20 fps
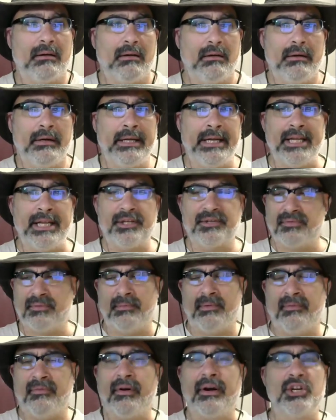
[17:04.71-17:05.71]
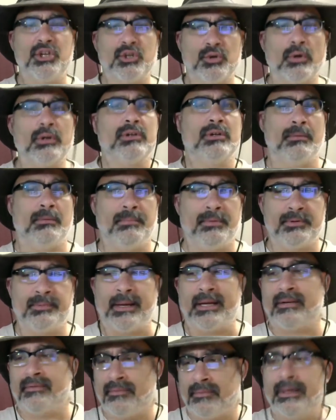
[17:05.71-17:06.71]
It is from a very short-term
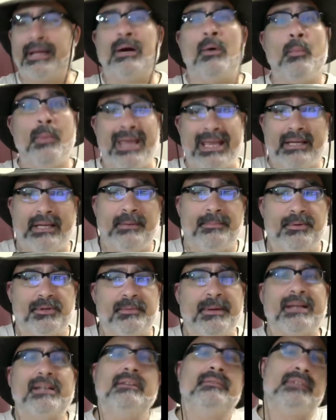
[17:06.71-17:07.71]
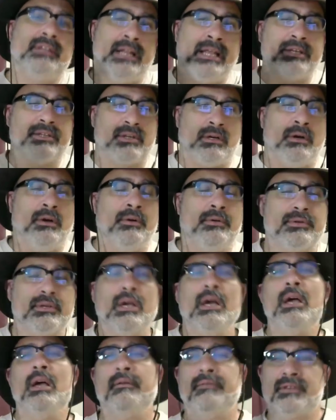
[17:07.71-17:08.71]
weekly perspective. Today's close
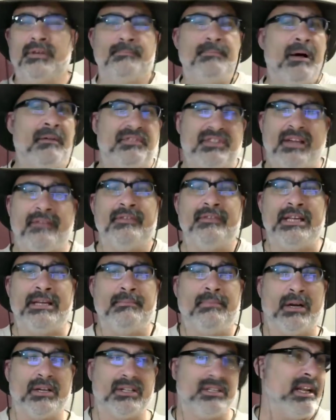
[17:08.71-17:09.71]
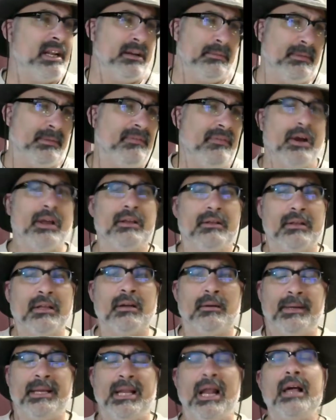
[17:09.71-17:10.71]
above $17 today. It'll
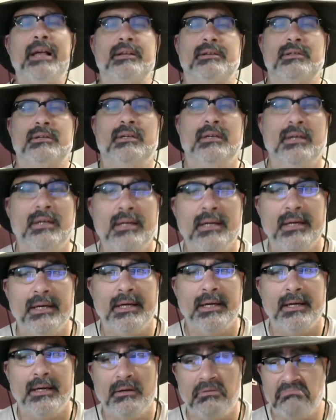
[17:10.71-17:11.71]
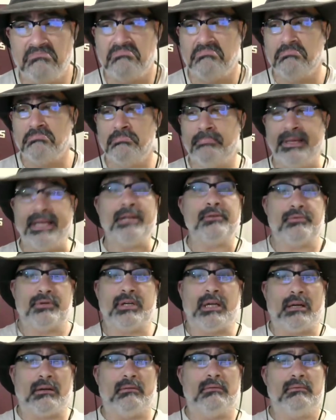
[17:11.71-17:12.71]
be nice. Be
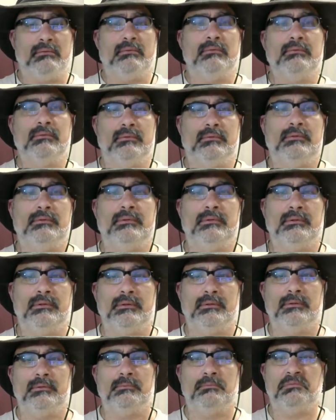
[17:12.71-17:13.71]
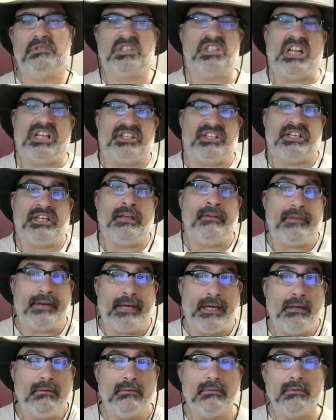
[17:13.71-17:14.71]
interesting. Not
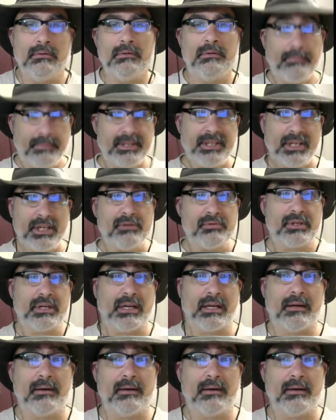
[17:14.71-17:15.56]
significant. It's interesting.